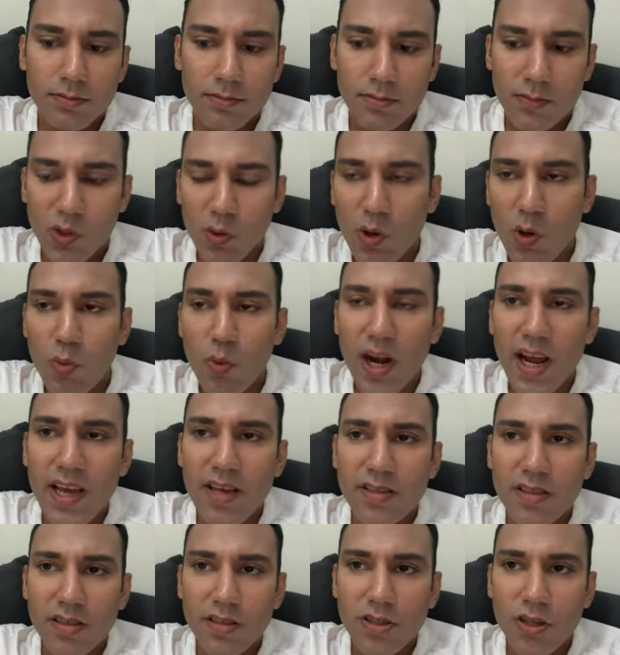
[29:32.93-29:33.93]
You were
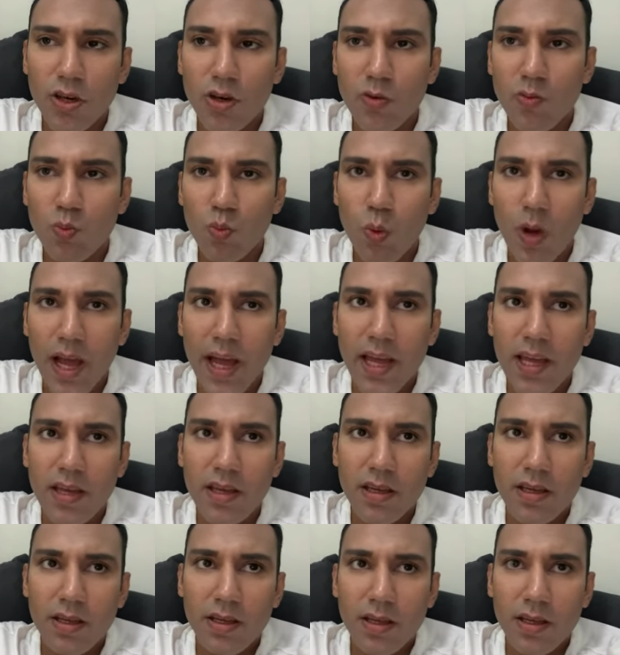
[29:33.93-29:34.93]
raised a certain way,
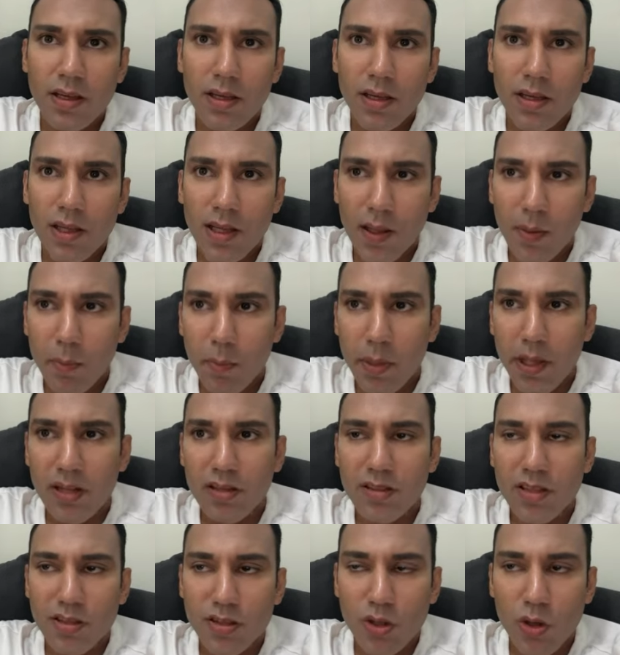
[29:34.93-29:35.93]
it
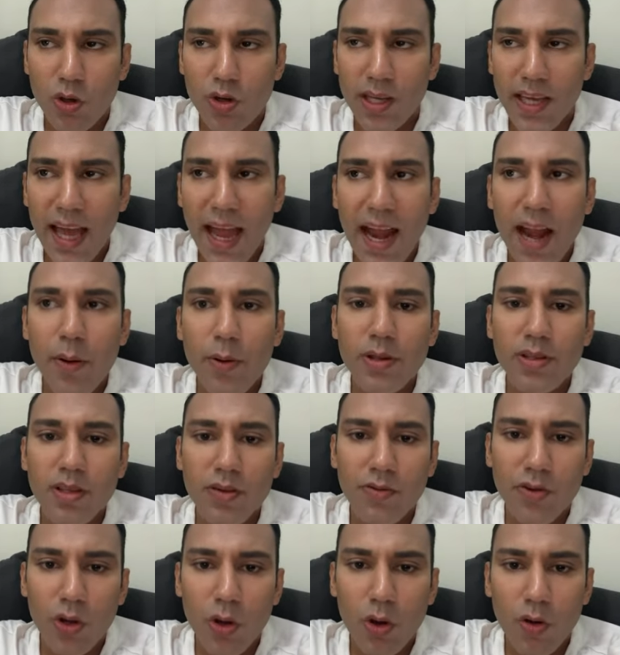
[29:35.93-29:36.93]
built a certain character
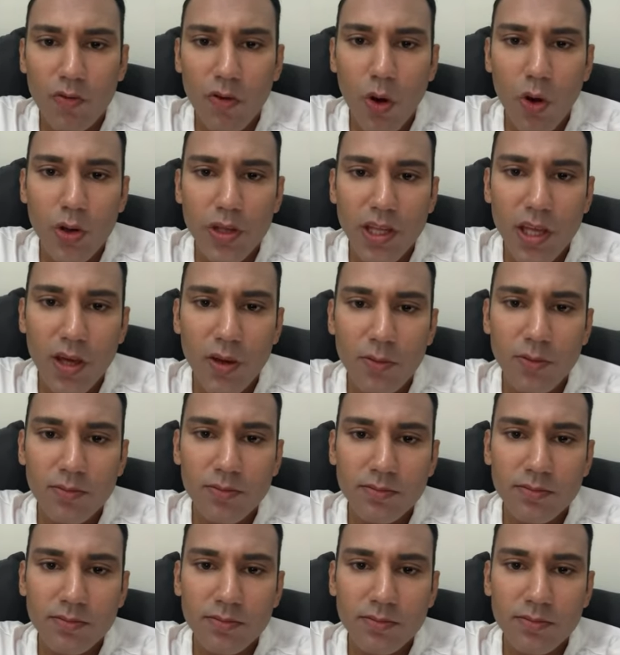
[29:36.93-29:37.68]
for, for you